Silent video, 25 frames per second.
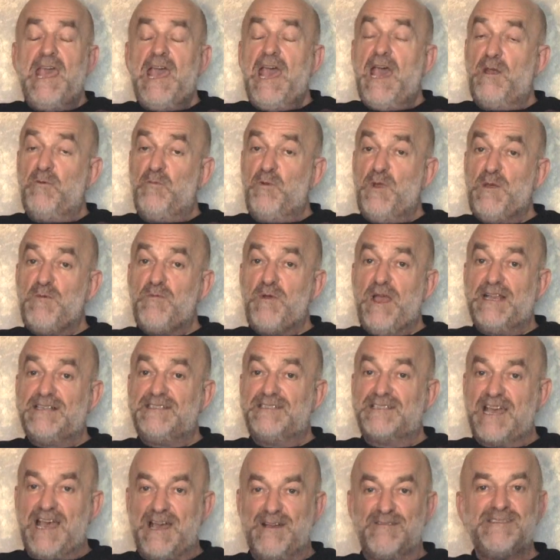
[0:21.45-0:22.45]
And we went
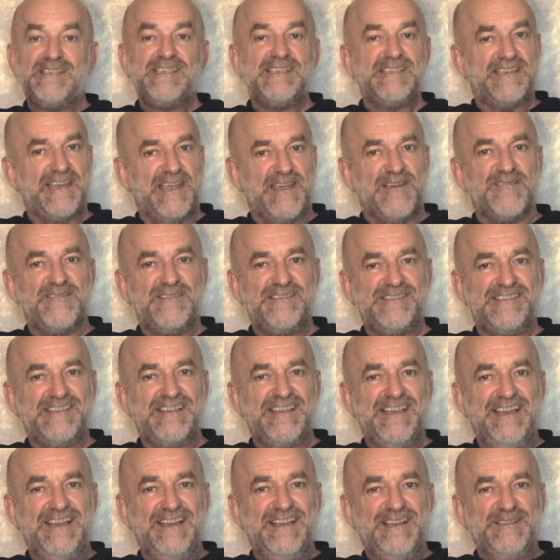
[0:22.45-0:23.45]
downstairs
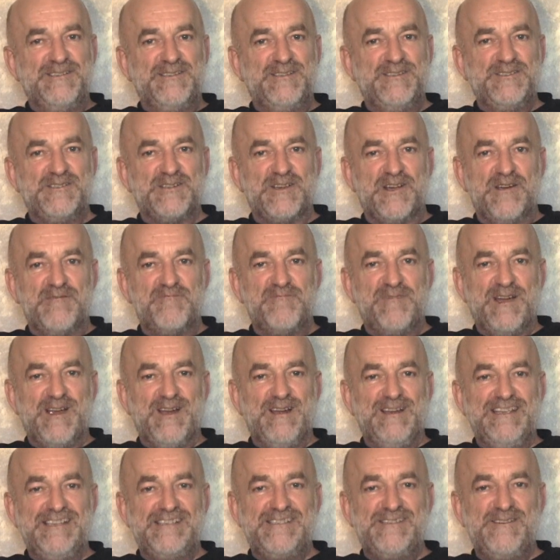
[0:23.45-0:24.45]
to John
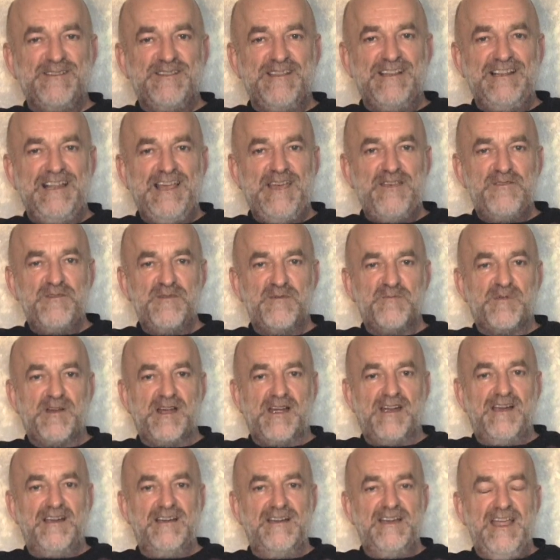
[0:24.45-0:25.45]
Barley's, to the leather
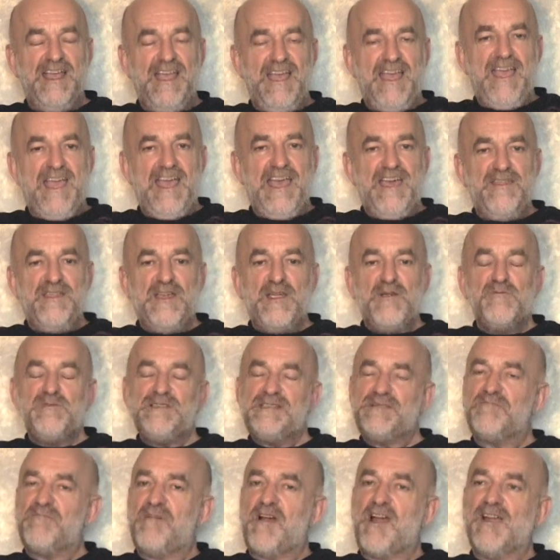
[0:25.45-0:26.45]
bar. And there
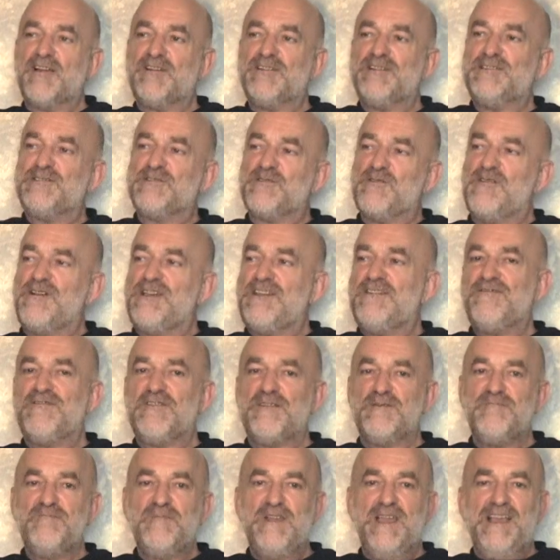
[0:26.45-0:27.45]
was Margaret going
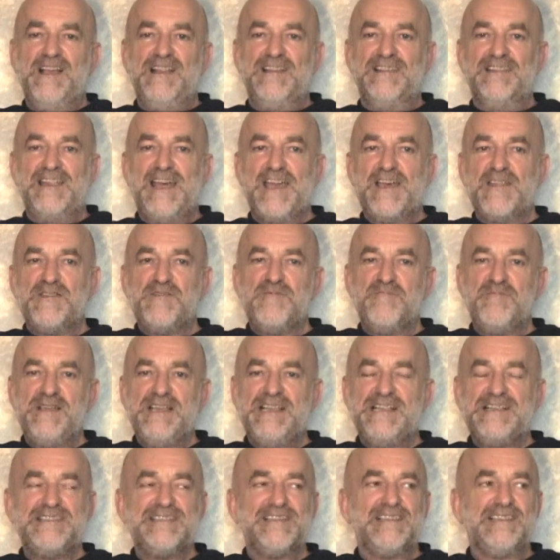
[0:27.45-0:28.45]
from
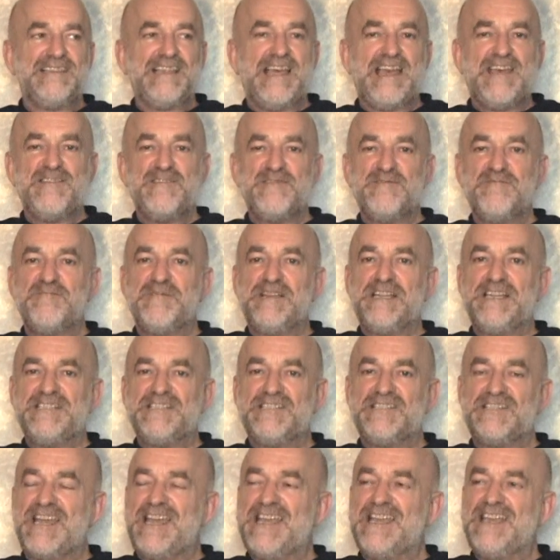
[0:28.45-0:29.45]
leatherman to leatherman,
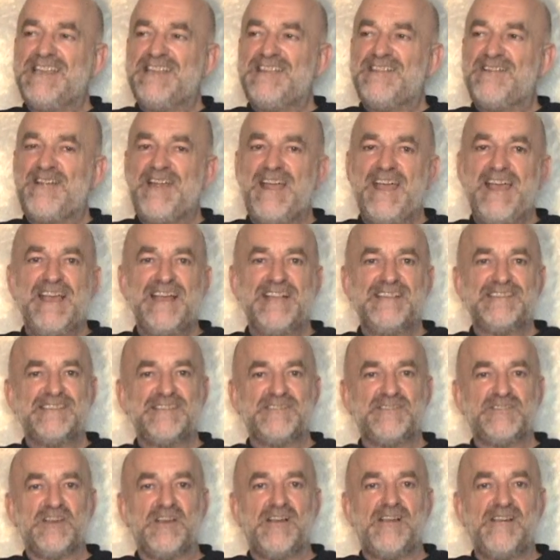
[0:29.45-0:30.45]
shaking their hands
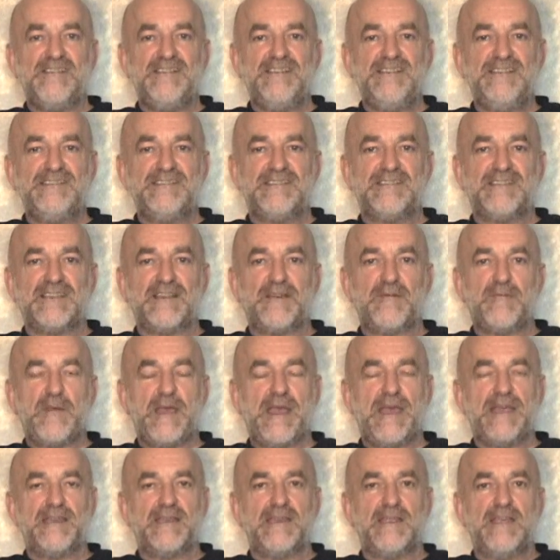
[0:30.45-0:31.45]
and talking to them.
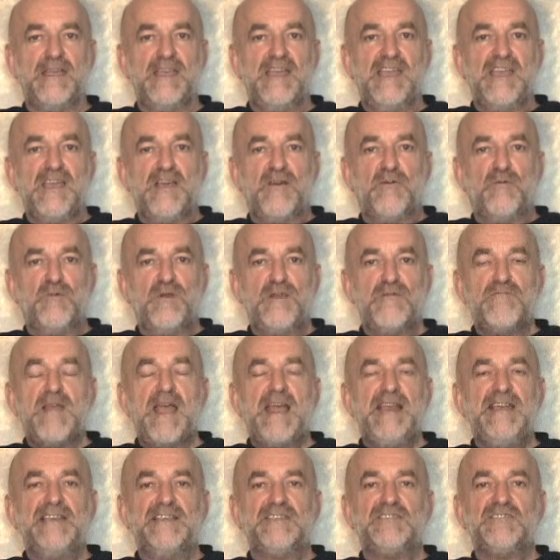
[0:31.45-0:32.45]
And we
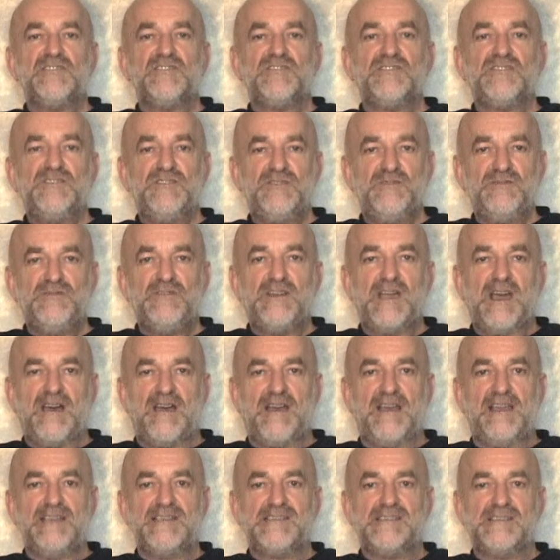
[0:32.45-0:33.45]
ran into two
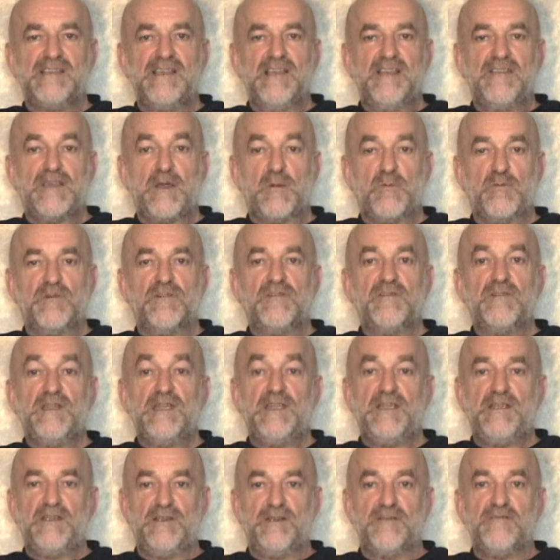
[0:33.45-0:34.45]
guys that were
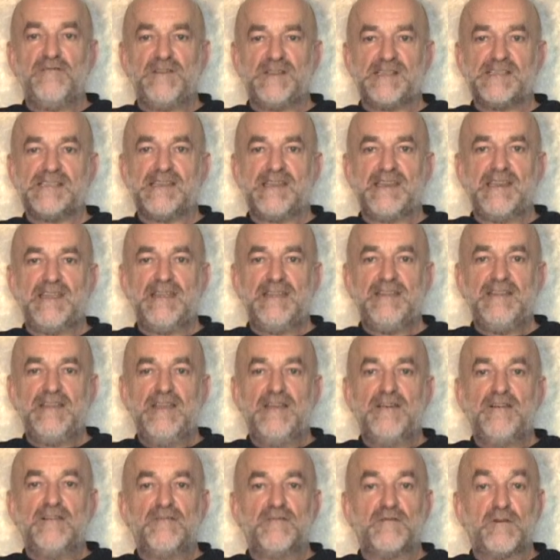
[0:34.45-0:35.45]
here visiting
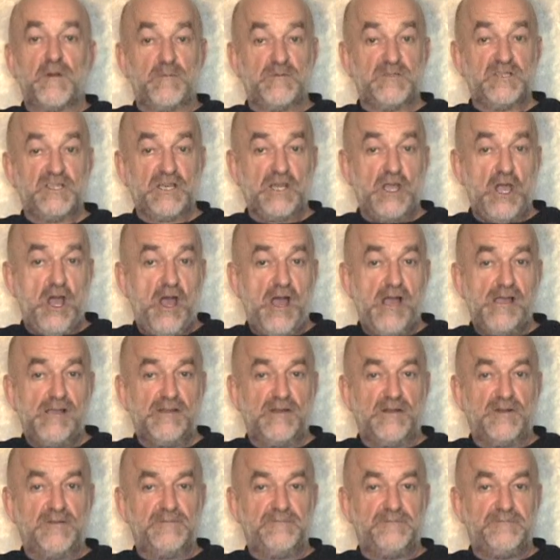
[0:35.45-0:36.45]
from
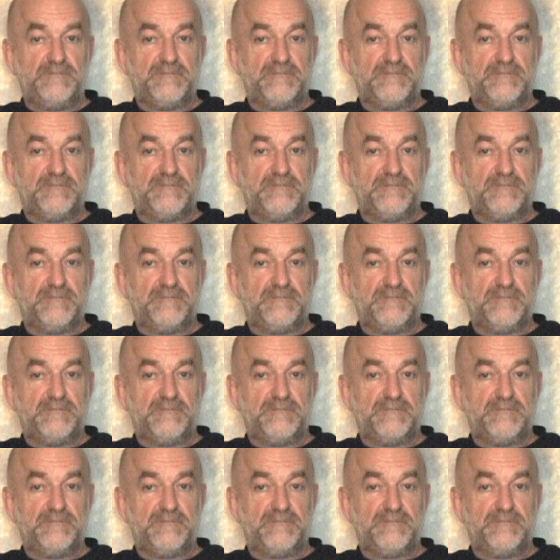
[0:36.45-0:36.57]
Chicago.